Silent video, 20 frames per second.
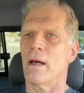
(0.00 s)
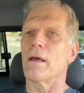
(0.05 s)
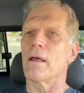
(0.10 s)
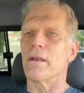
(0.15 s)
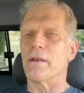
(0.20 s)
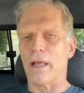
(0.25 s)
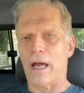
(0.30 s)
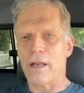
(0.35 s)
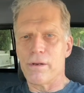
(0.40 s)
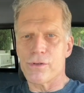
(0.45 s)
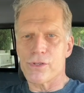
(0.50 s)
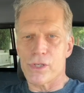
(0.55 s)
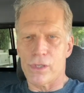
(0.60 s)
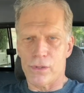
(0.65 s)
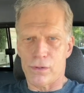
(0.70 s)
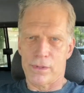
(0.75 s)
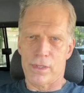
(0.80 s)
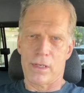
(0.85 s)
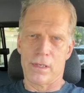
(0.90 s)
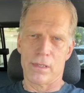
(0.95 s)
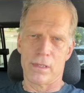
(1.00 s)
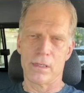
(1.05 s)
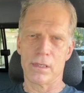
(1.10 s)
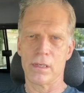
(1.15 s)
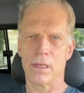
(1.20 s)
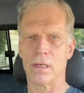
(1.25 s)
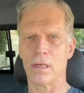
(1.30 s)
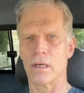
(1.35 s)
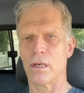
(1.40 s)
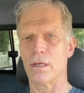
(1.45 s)
9 years old,
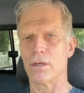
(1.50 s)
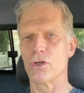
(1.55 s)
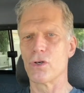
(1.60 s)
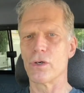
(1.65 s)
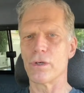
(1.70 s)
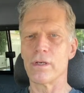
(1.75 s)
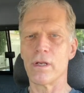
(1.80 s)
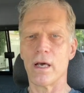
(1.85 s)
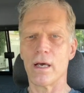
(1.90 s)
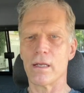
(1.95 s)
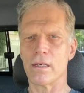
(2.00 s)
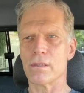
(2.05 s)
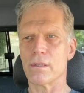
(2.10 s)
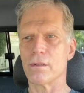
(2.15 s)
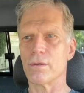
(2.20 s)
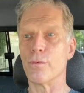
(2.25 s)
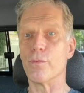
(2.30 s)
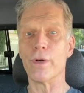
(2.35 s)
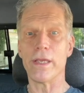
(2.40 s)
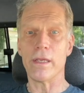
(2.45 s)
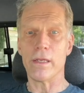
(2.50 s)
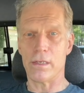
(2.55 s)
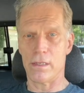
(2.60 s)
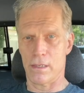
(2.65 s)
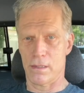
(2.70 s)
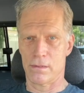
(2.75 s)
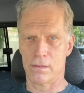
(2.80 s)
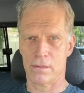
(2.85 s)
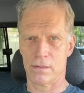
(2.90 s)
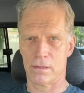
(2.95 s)
could not read,
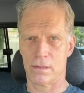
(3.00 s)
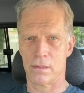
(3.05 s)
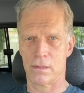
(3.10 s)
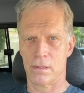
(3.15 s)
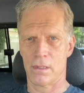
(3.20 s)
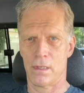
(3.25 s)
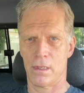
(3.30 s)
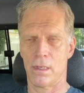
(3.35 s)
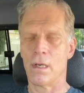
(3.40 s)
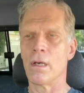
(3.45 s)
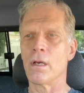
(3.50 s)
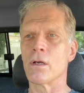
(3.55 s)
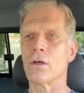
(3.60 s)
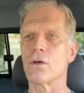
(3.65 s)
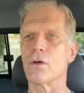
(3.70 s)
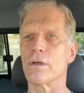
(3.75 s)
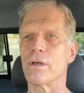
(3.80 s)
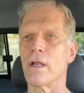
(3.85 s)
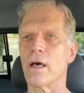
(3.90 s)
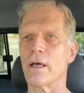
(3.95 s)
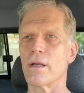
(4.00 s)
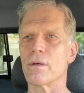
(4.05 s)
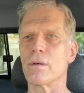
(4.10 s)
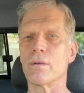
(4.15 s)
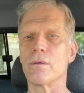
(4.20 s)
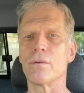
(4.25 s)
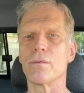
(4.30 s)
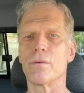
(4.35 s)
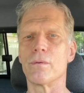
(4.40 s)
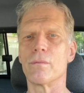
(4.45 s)
could not
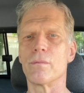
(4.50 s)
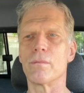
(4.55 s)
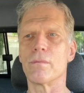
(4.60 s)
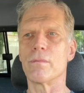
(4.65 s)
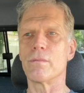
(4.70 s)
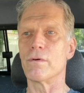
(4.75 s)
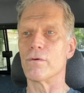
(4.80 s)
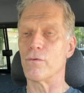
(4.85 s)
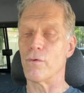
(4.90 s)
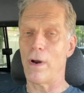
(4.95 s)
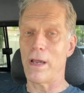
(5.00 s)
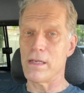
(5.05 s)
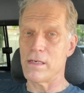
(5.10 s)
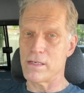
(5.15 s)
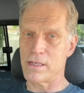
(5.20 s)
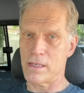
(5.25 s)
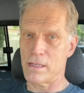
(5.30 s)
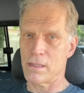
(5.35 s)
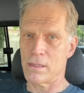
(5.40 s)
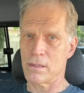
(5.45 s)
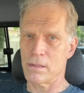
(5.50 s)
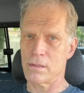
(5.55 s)
write.